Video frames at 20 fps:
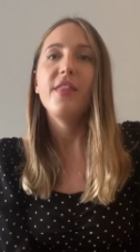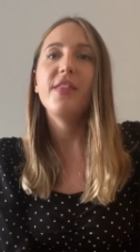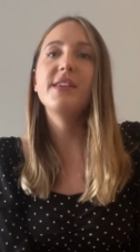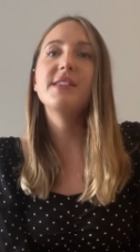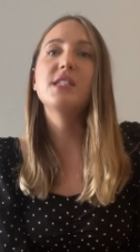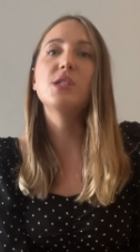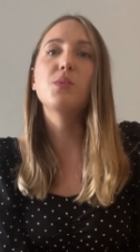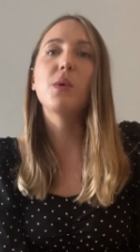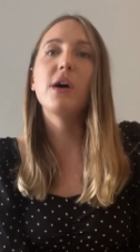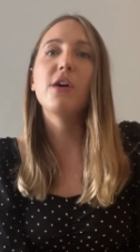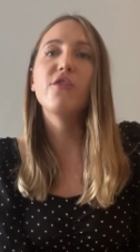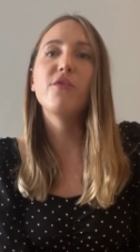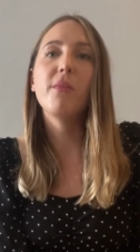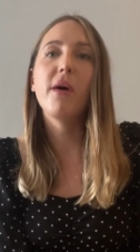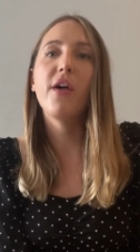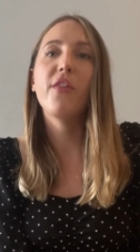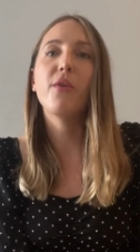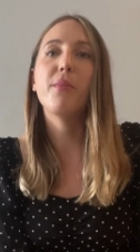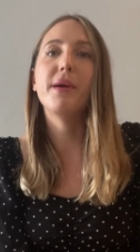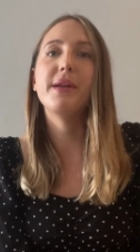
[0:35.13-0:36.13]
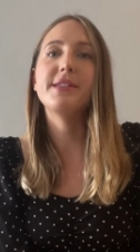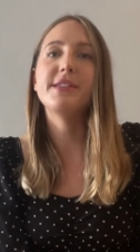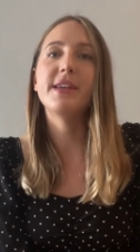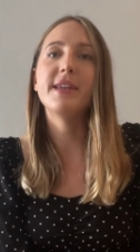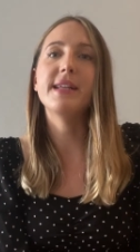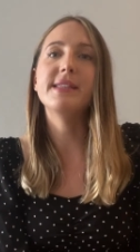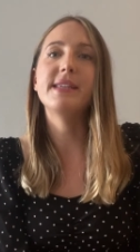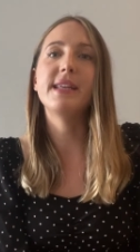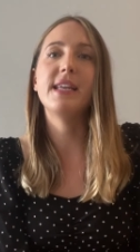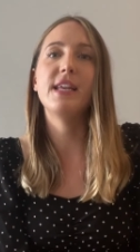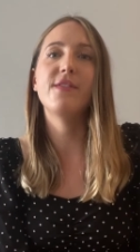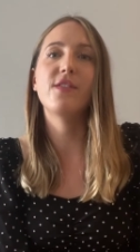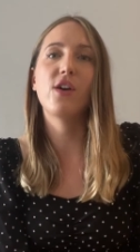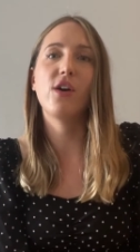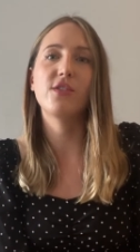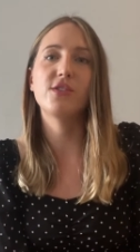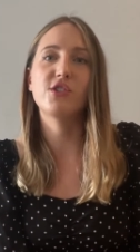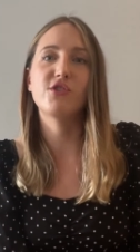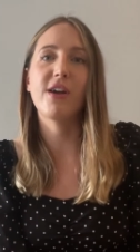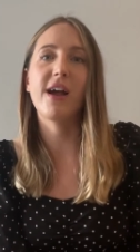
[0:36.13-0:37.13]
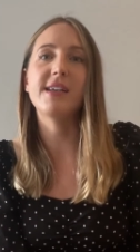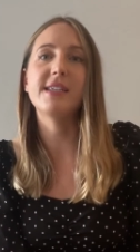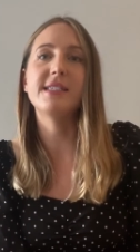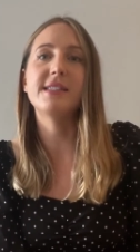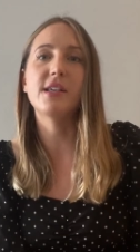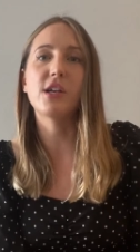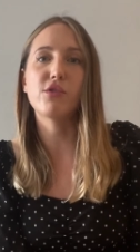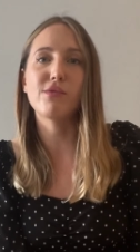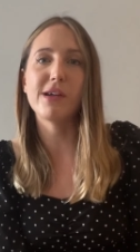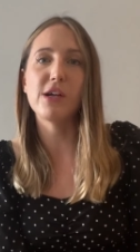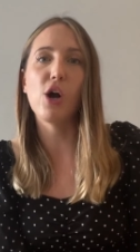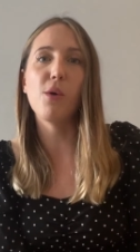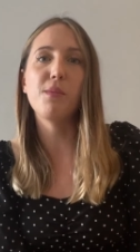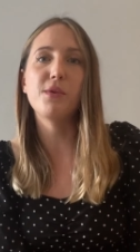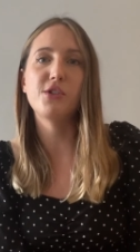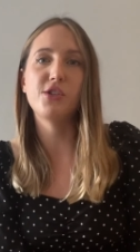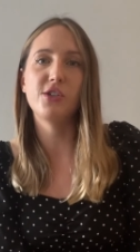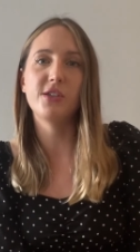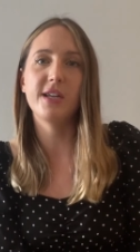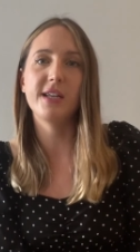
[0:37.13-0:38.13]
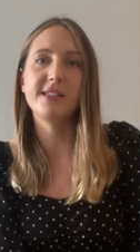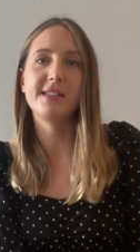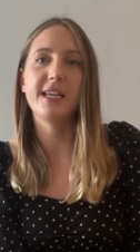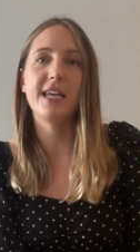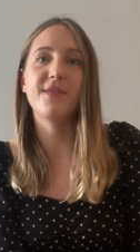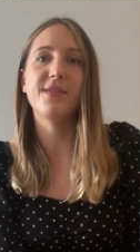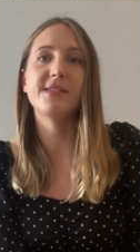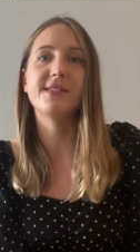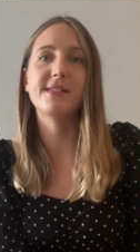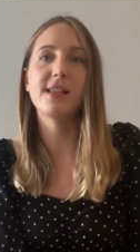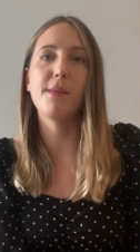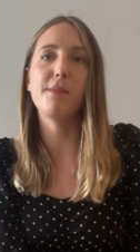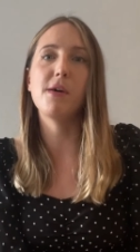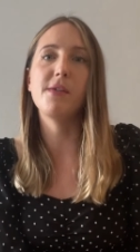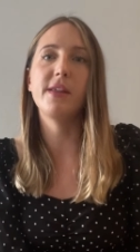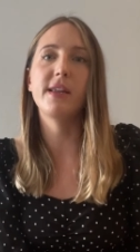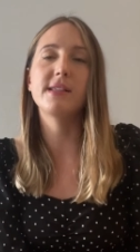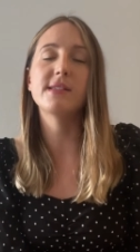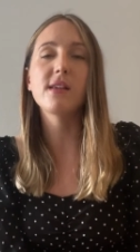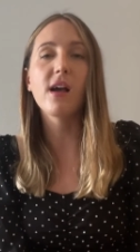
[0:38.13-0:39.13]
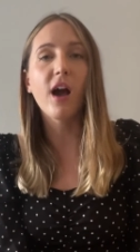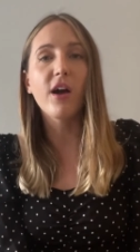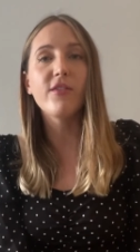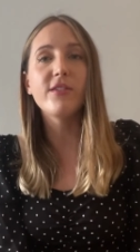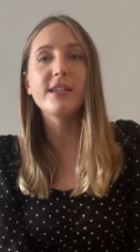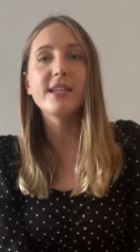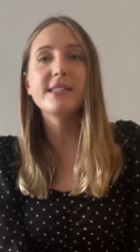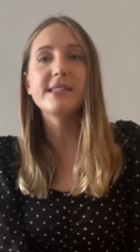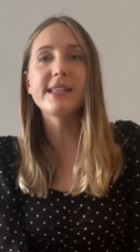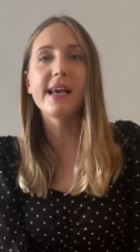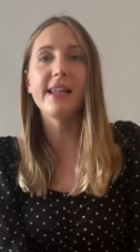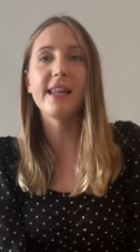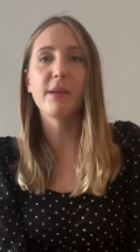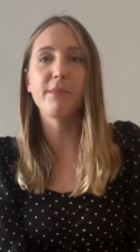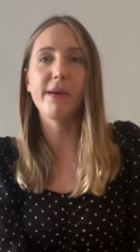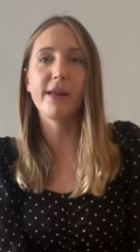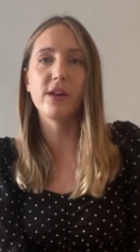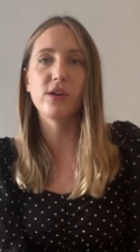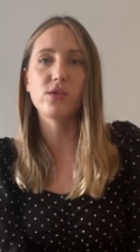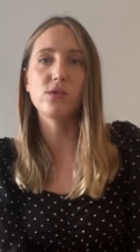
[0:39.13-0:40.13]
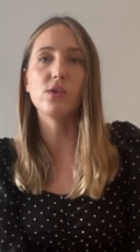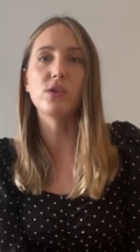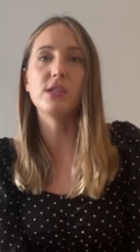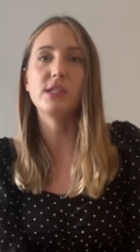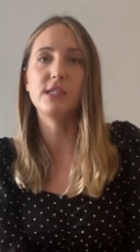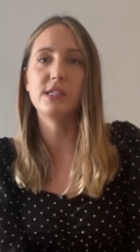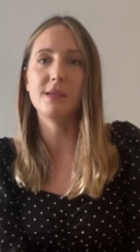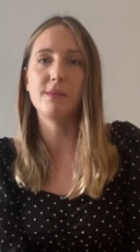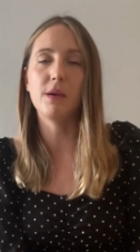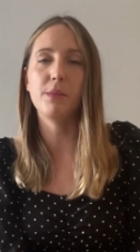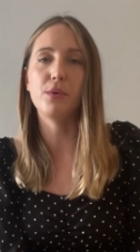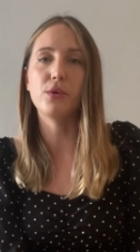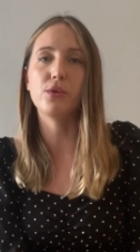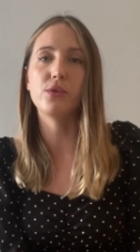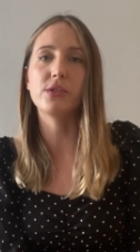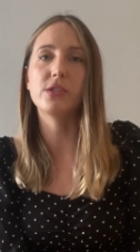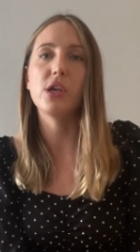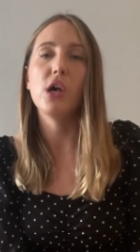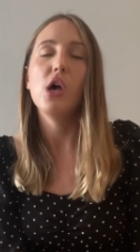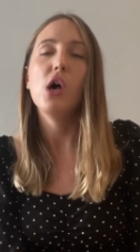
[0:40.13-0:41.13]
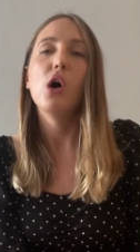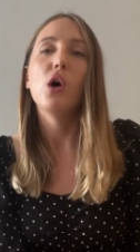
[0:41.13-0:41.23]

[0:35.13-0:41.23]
This 12-month maternity leave contract is a great opportunity for someone that is currently selling medical consumables